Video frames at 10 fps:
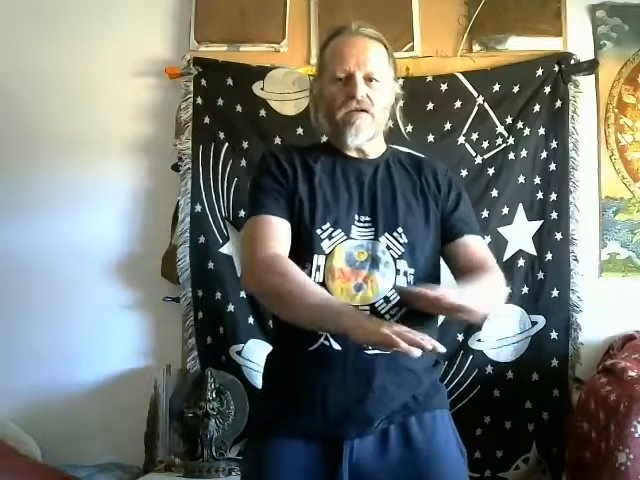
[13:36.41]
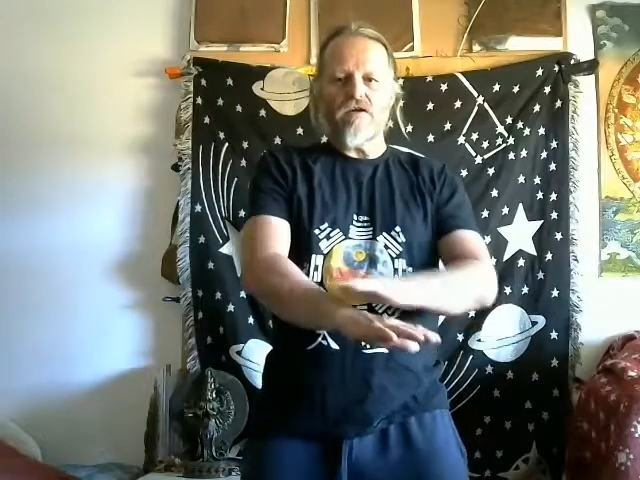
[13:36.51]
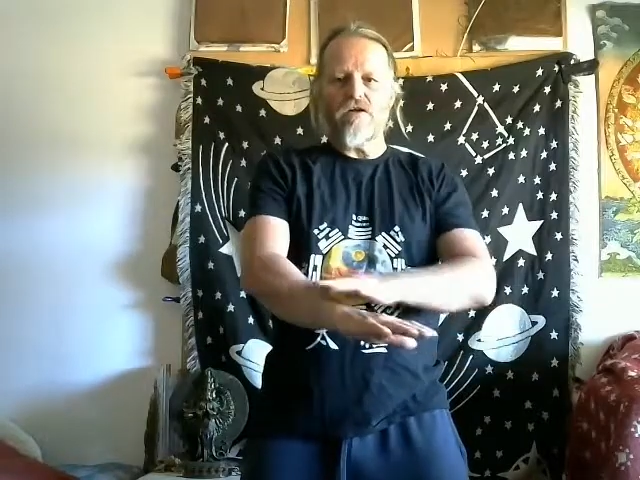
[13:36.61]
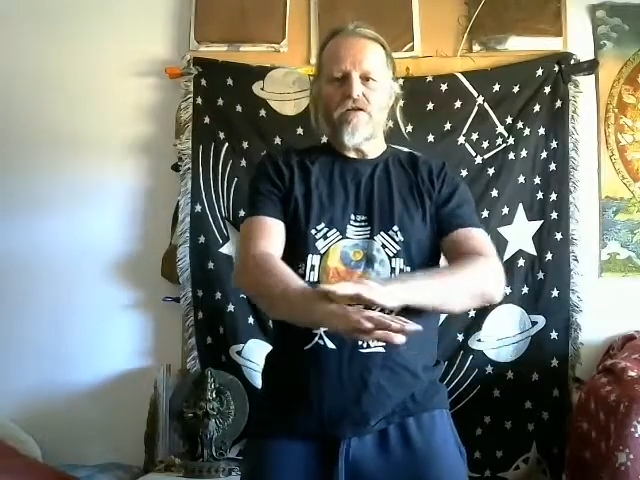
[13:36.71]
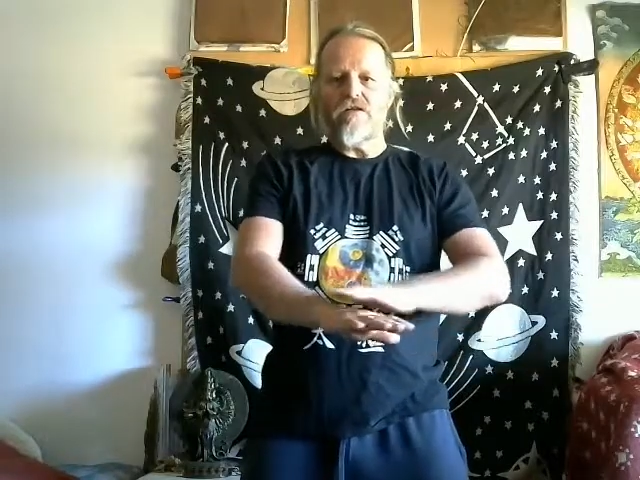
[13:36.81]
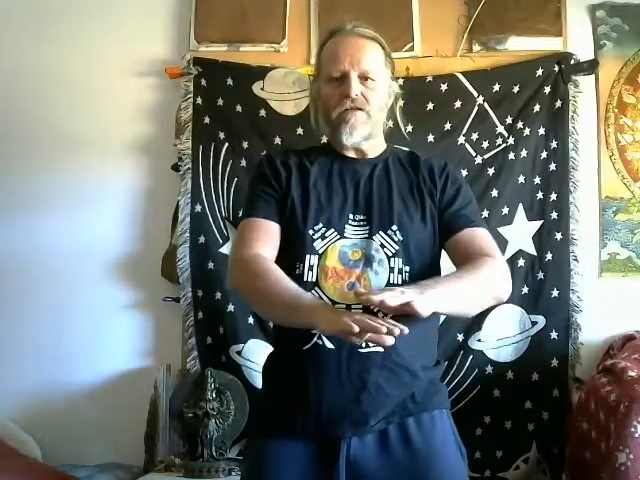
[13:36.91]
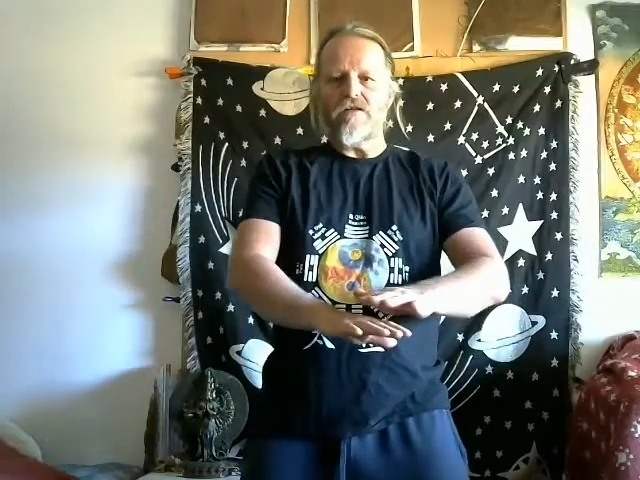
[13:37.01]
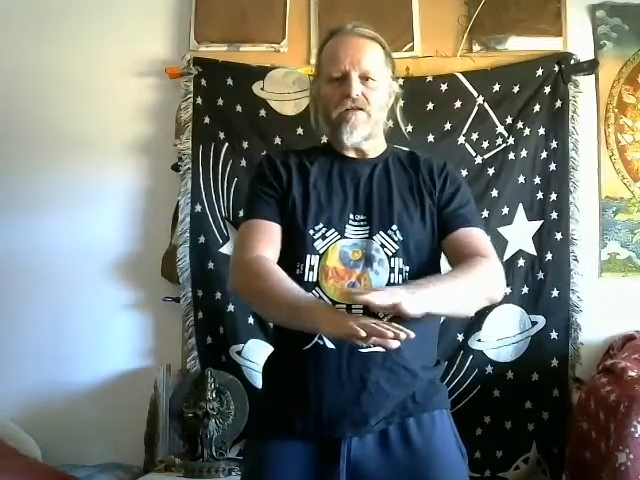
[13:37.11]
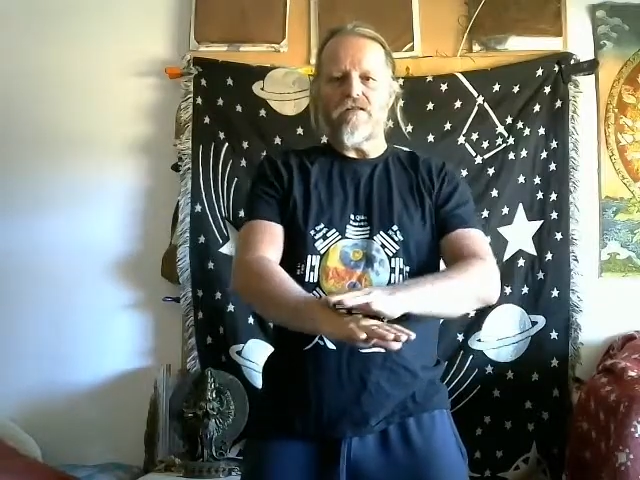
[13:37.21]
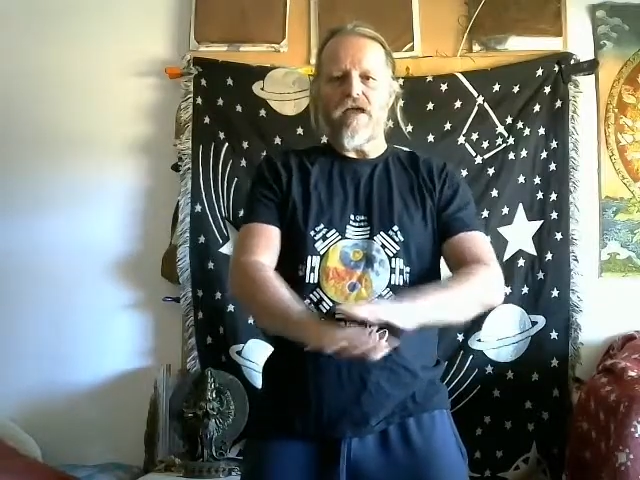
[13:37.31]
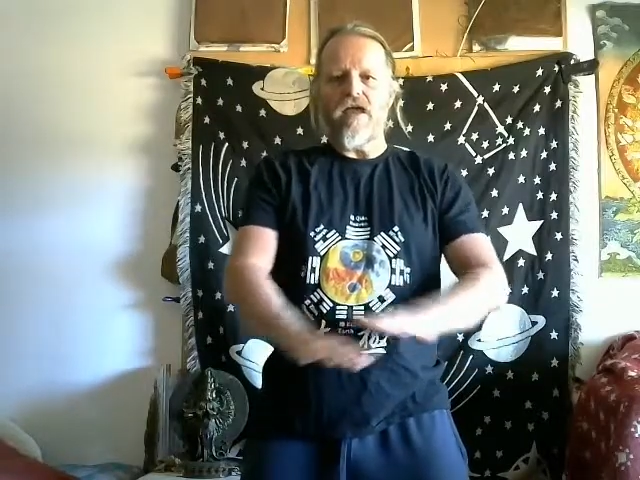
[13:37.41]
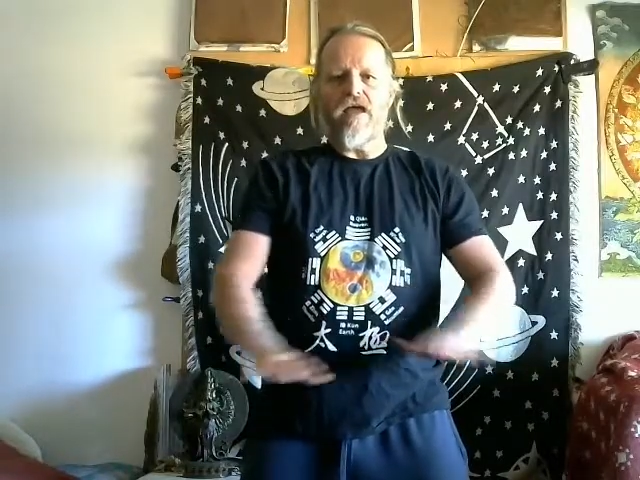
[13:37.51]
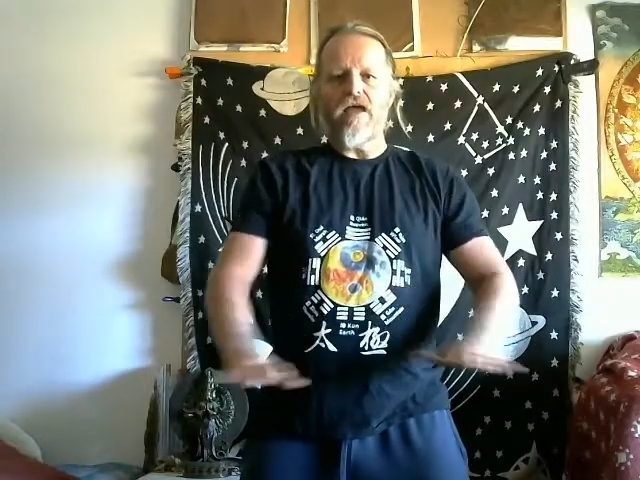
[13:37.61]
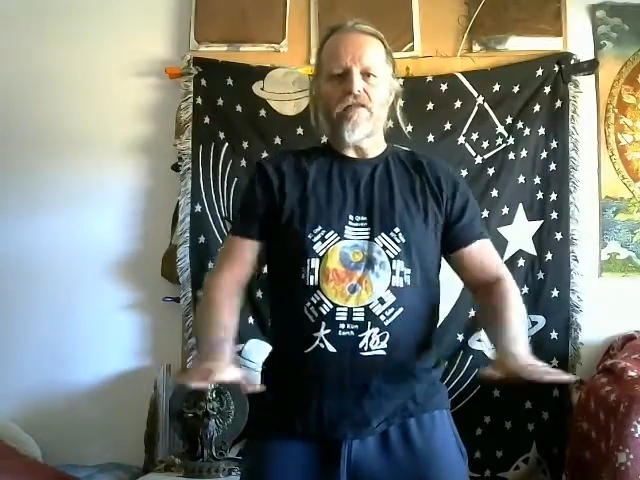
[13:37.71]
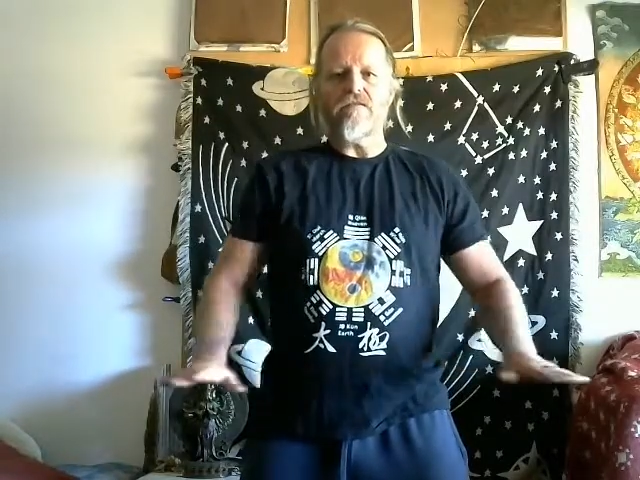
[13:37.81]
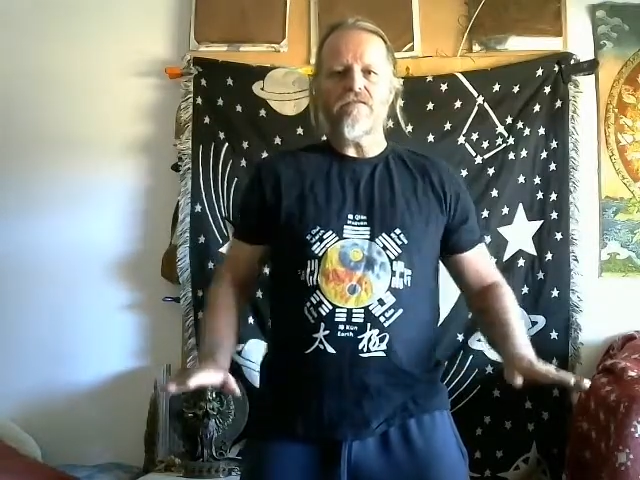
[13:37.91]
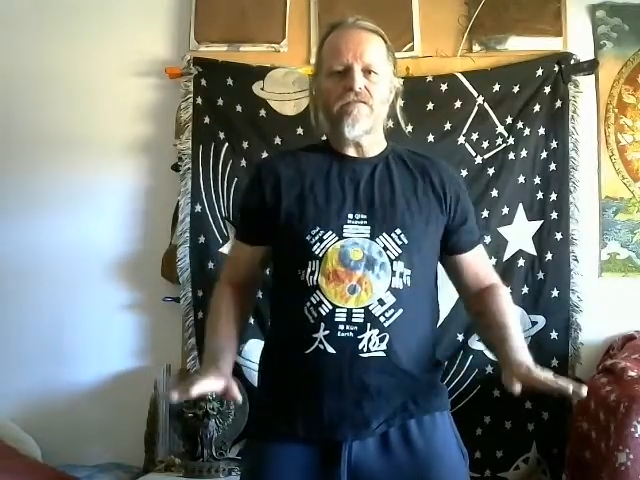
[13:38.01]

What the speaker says: current in the hands